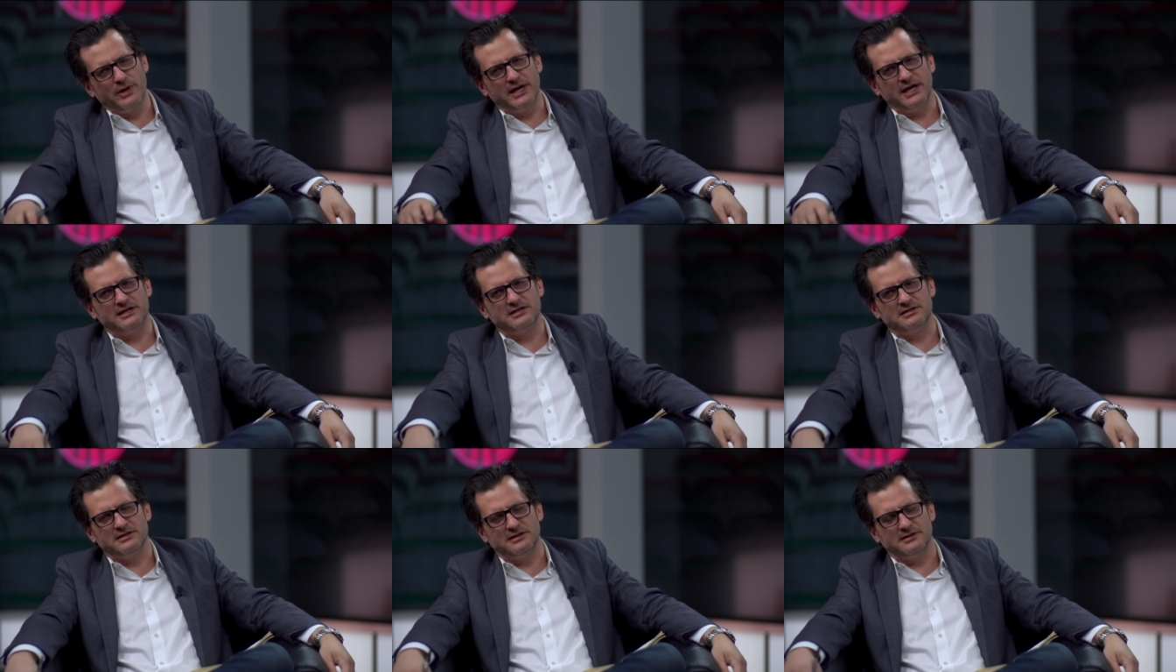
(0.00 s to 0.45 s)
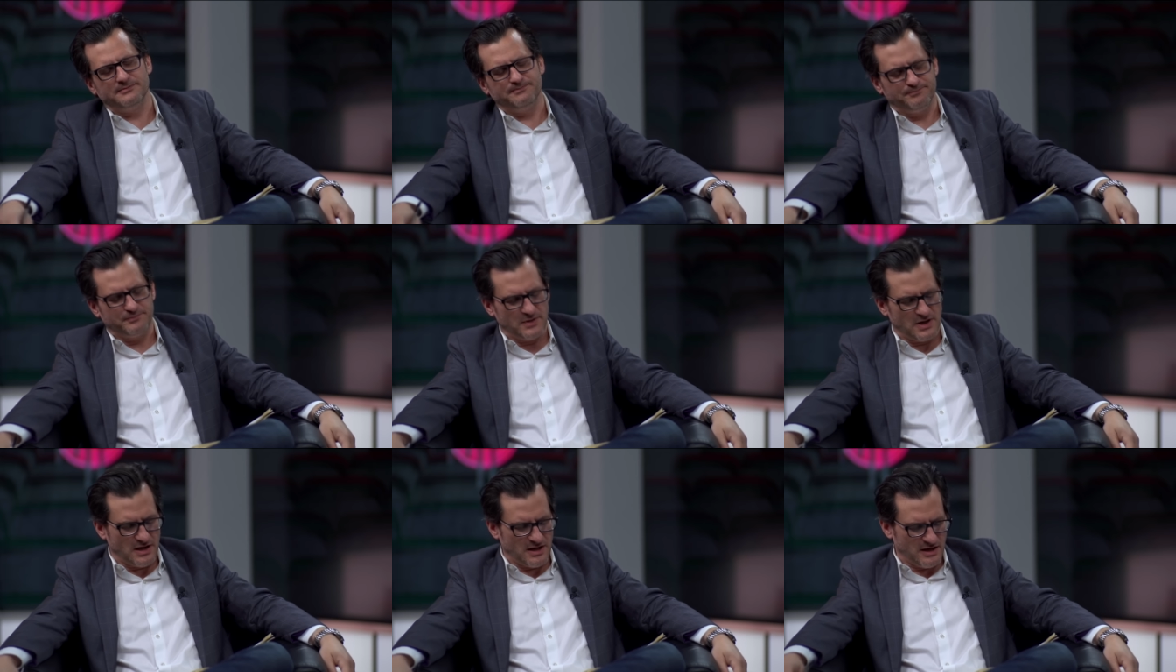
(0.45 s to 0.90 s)
we get to
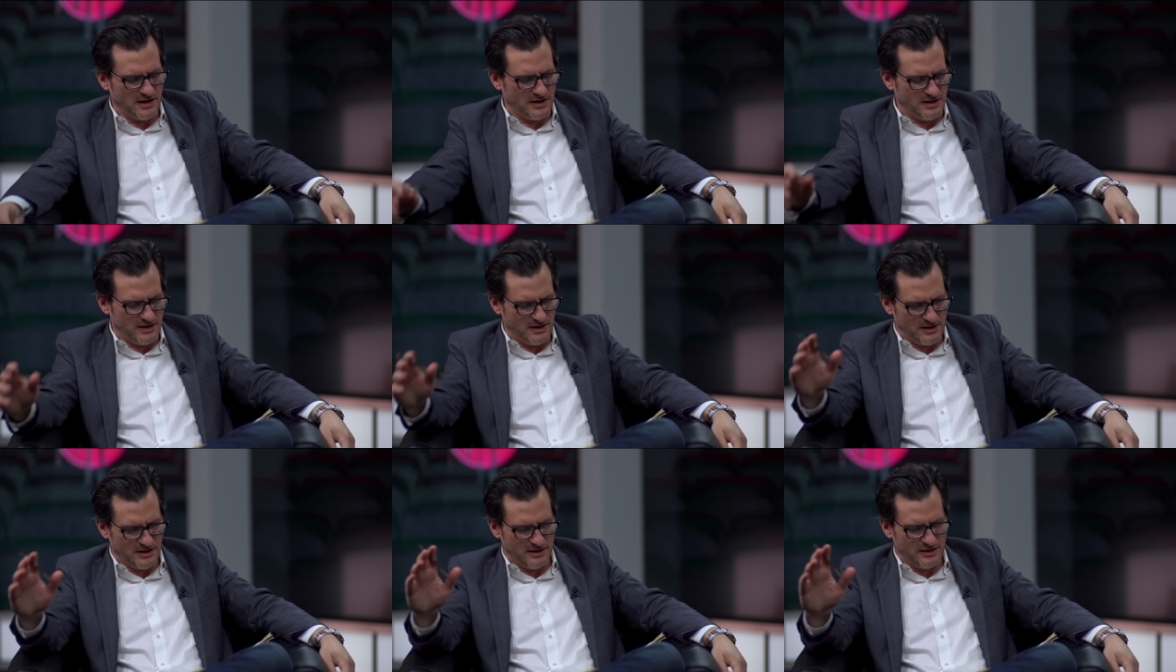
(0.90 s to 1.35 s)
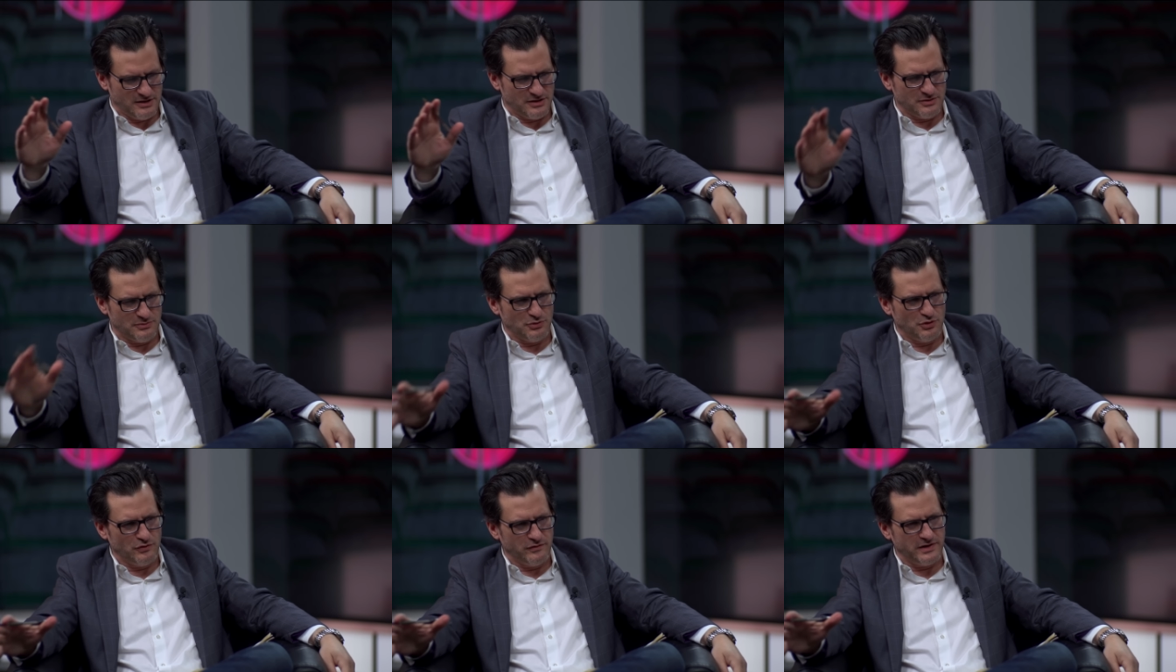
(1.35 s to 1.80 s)
uh,
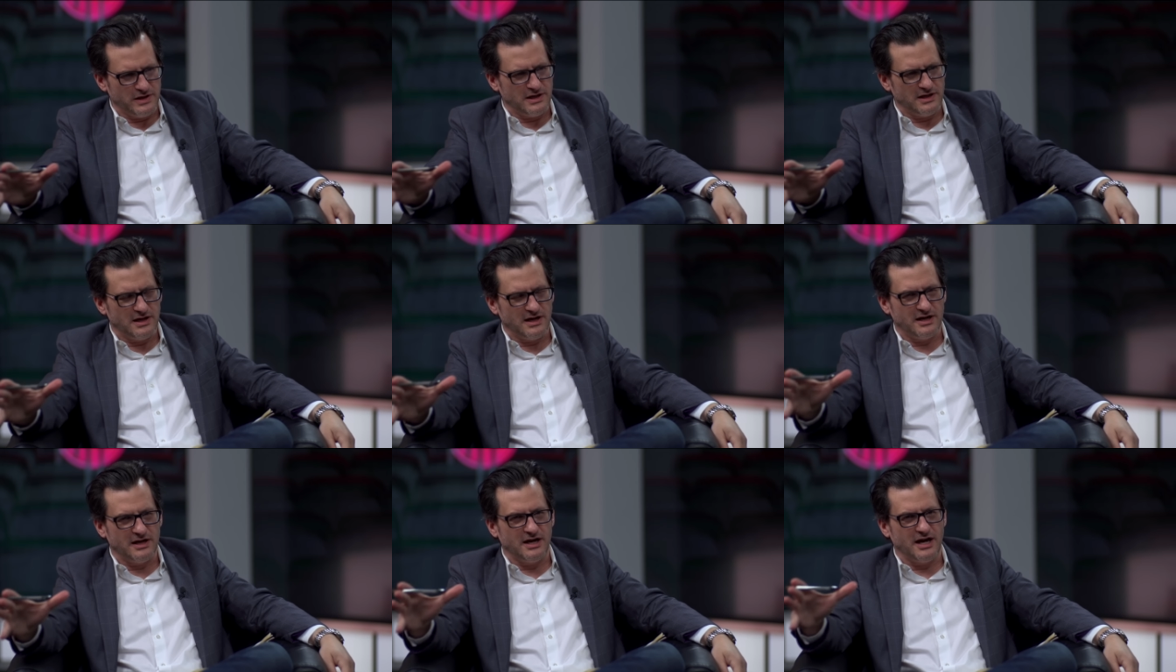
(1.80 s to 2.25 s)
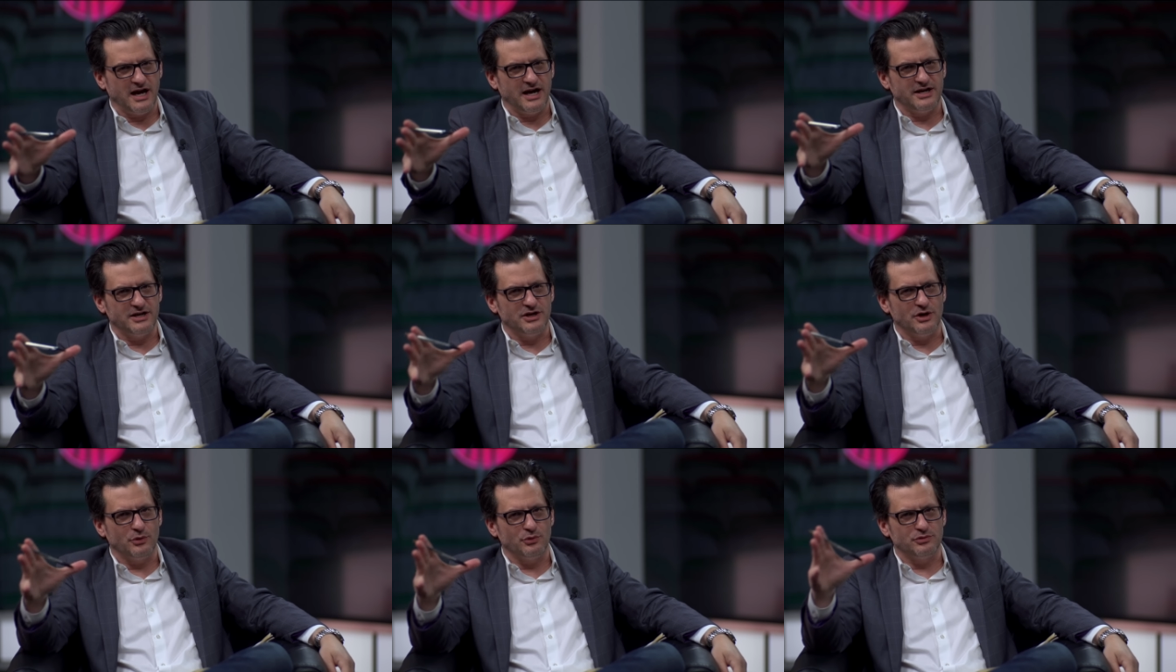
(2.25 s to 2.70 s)
the movie, uh,
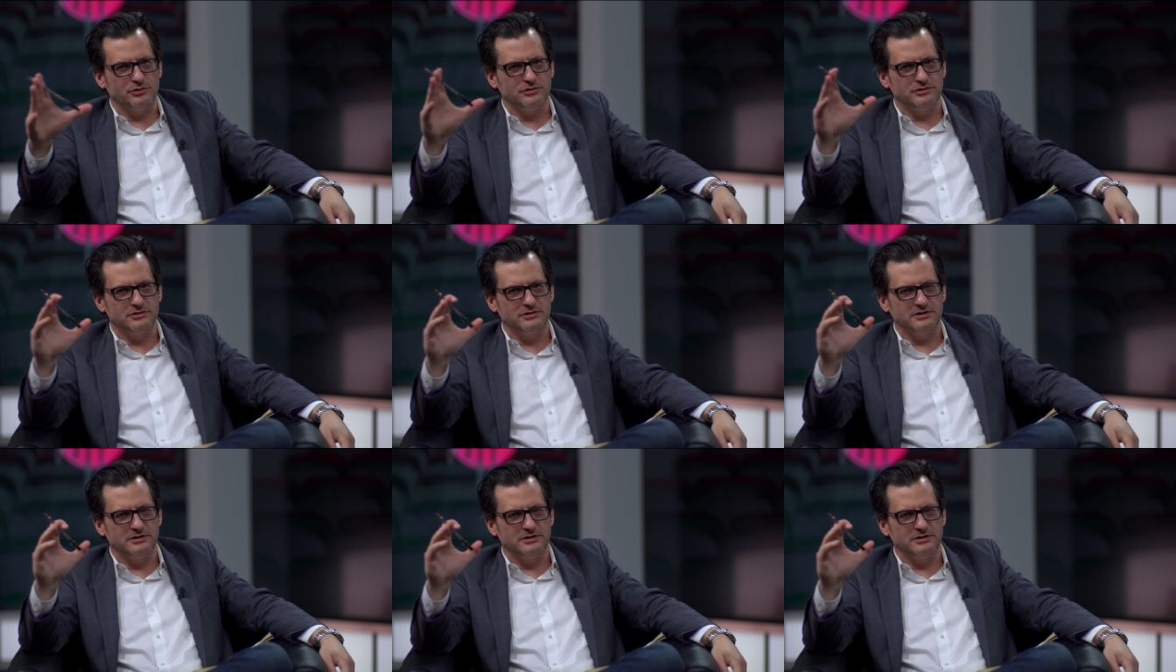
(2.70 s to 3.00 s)
I note